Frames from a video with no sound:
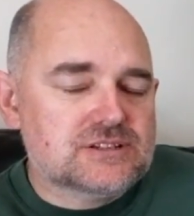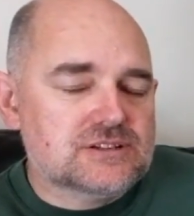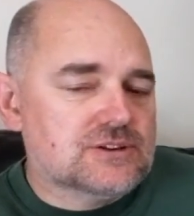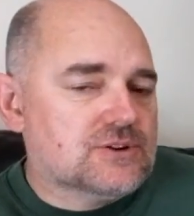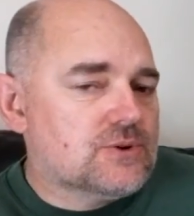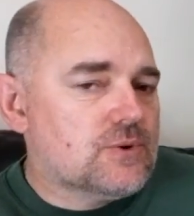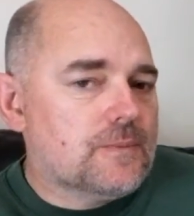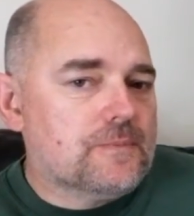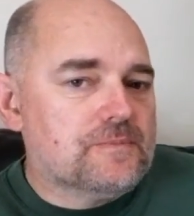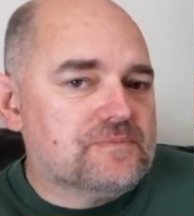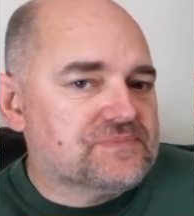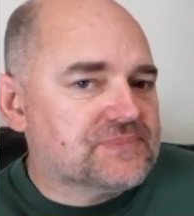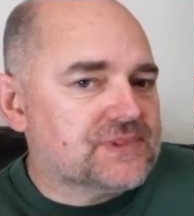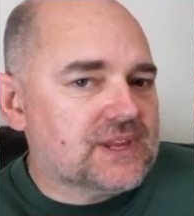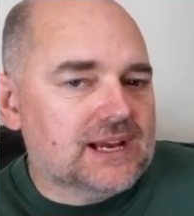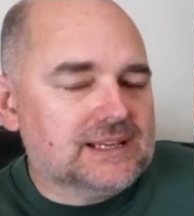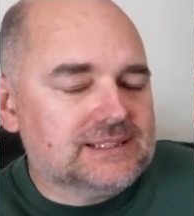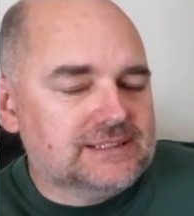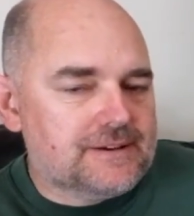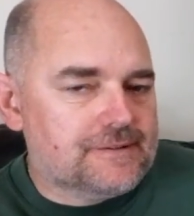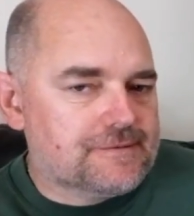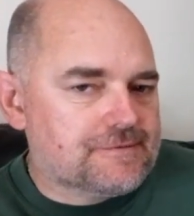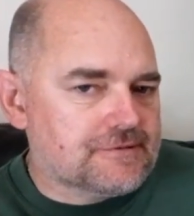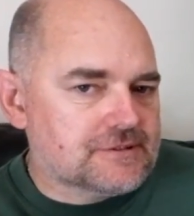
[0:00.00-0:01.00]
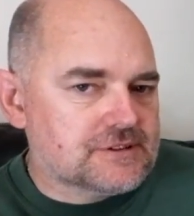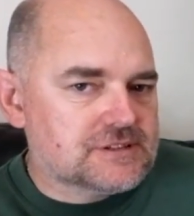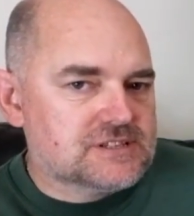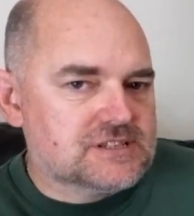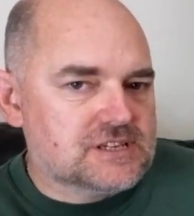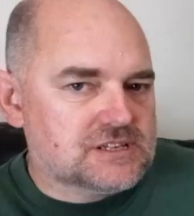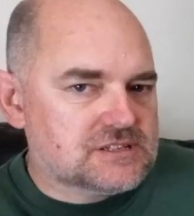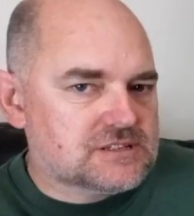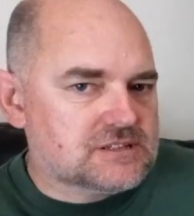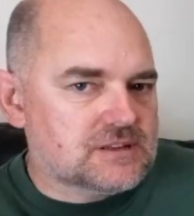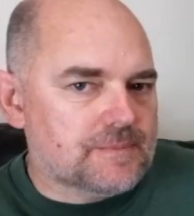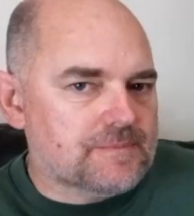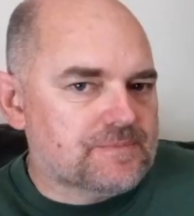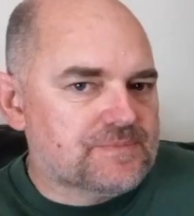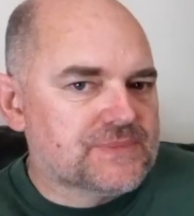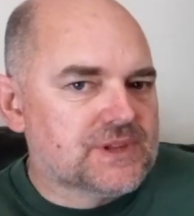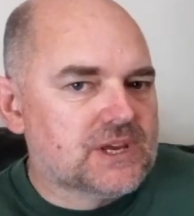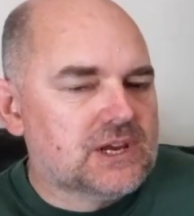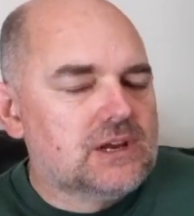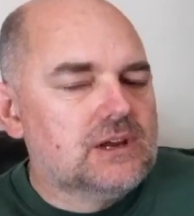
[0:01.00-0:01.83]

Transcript: to a different system.